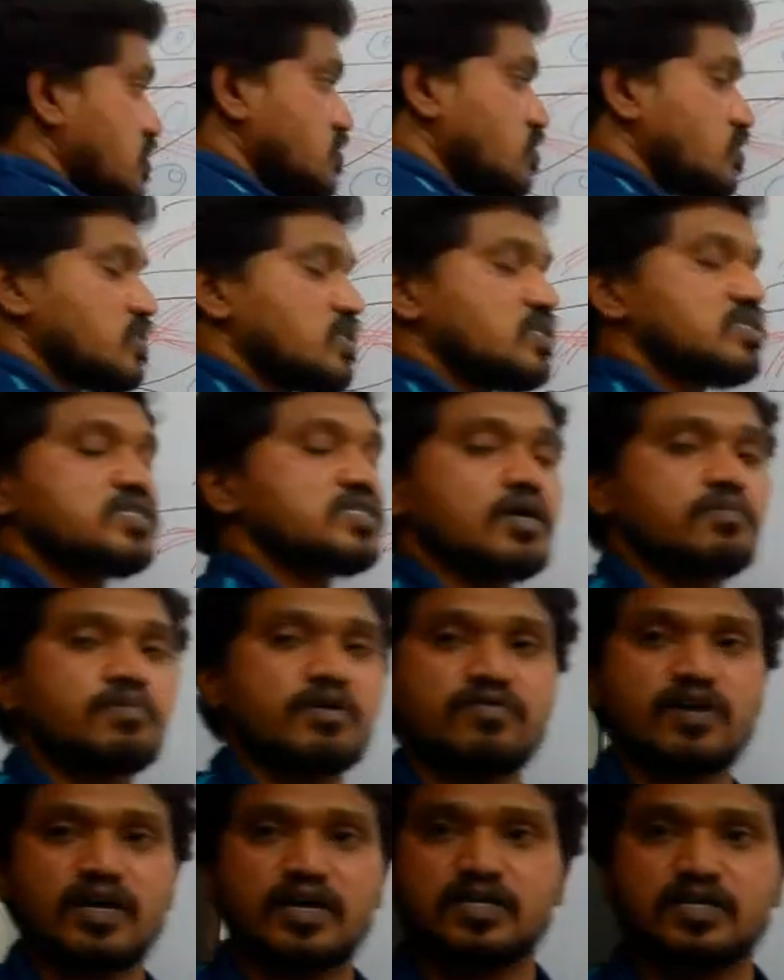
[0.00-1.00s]
So this type
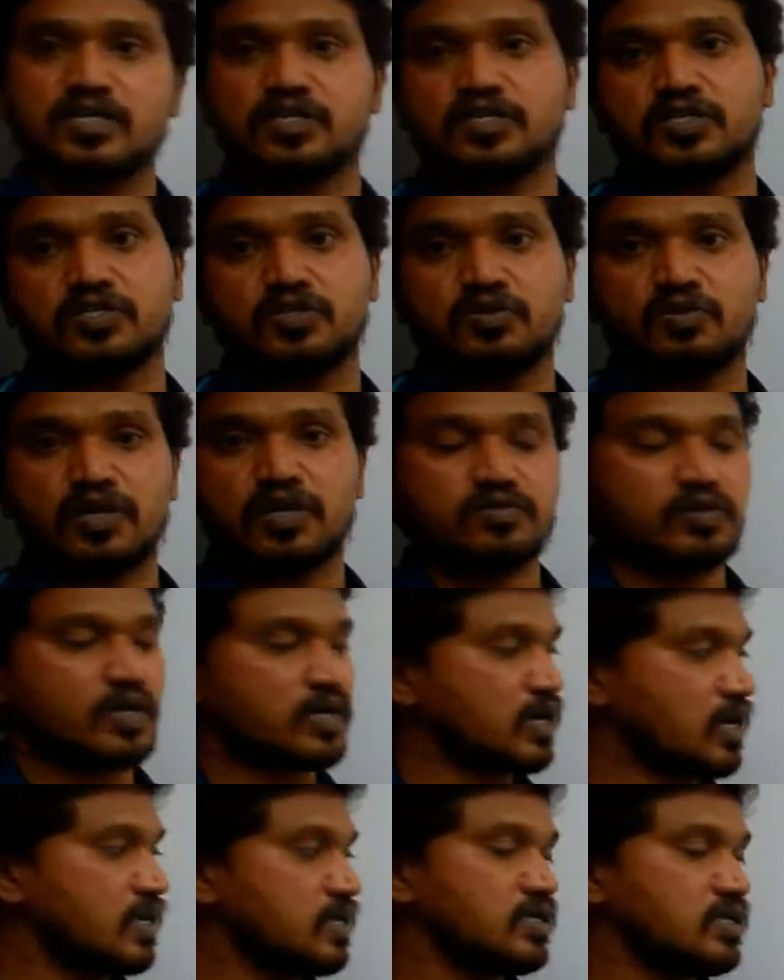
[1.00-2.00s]
of connective tissue what we are
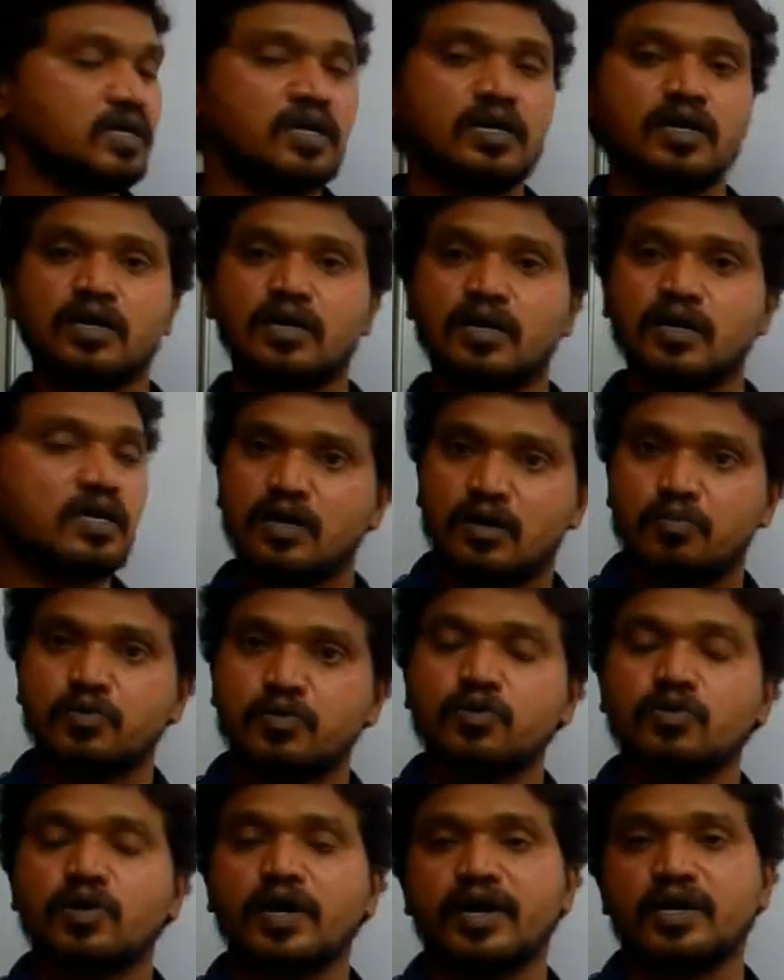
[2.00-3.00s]
calling
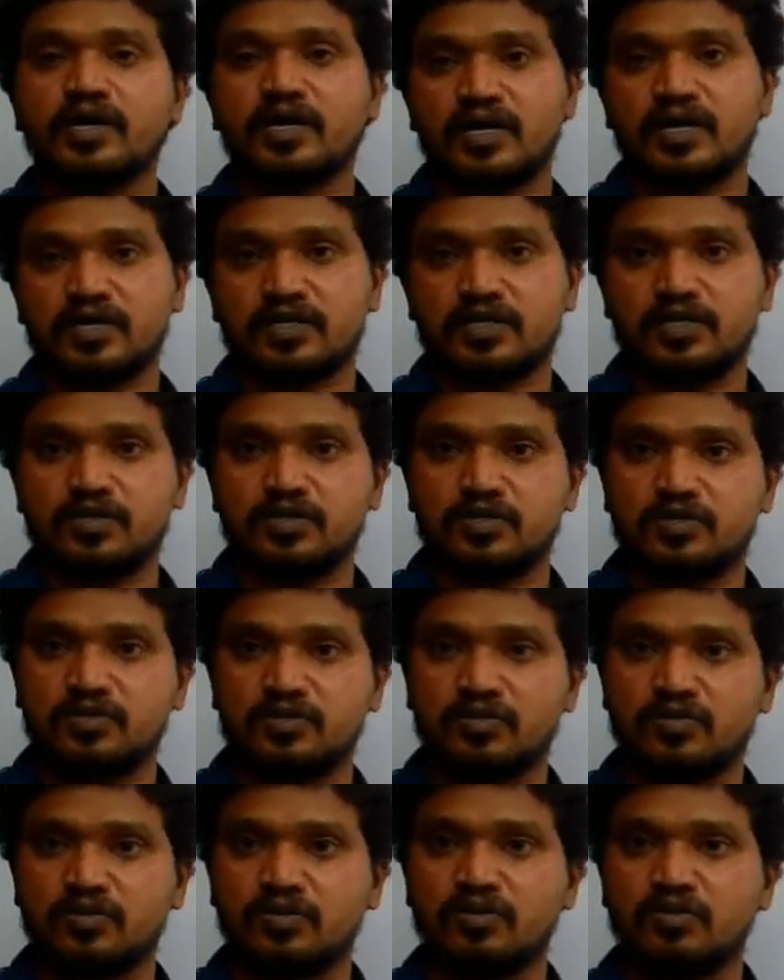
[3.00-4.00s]
mucoid connective tissue.